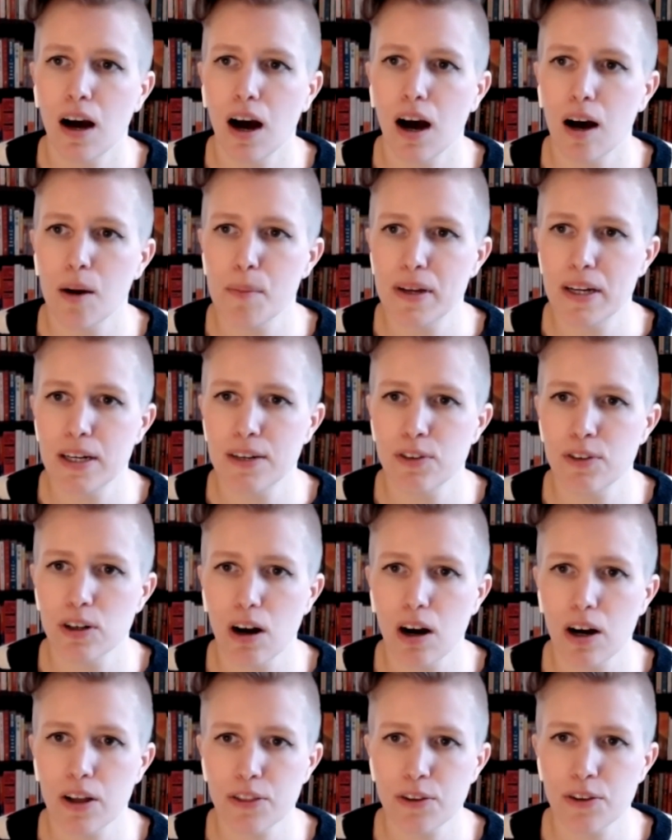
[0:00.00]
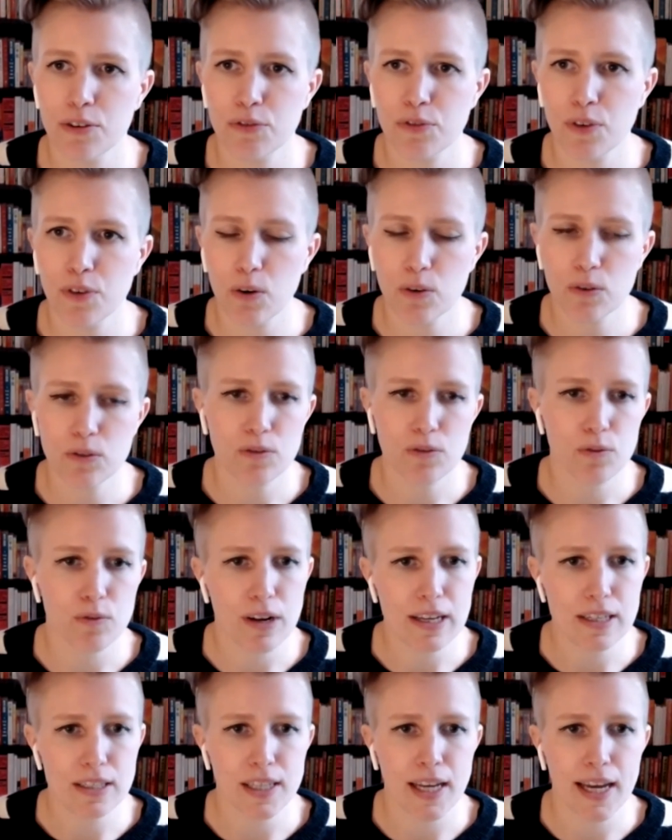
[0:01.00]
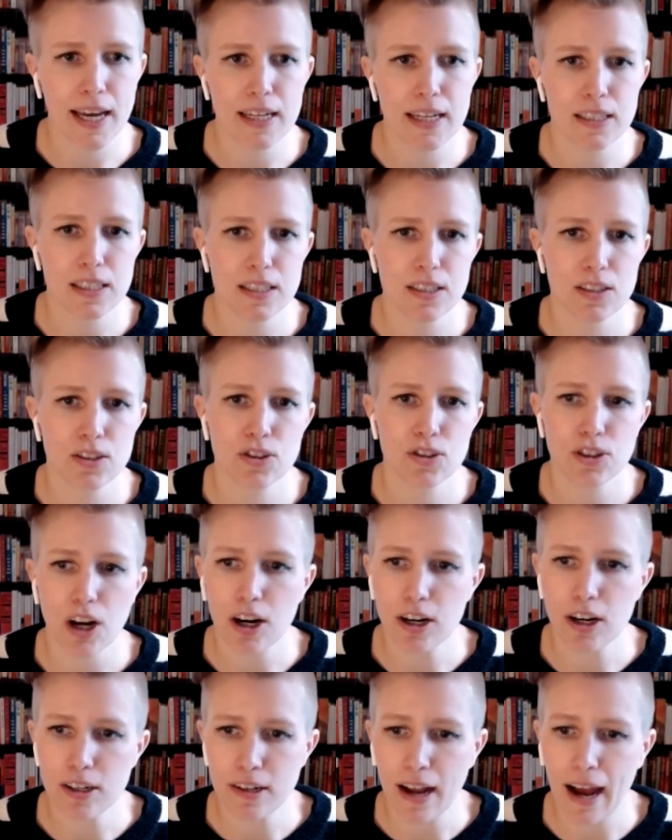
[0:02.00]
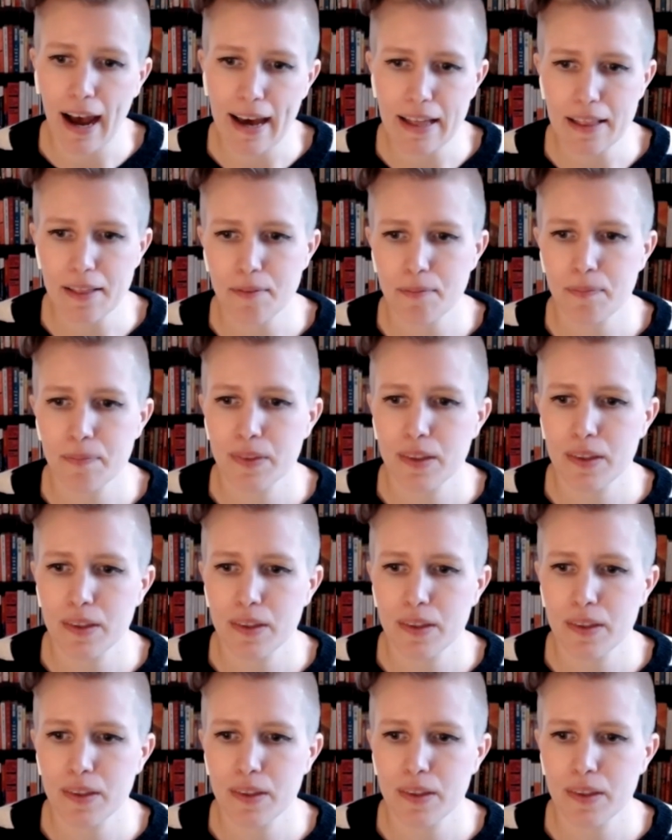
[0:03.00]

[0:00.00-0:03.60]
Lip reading: And if you're on the phone, raise hand is *9.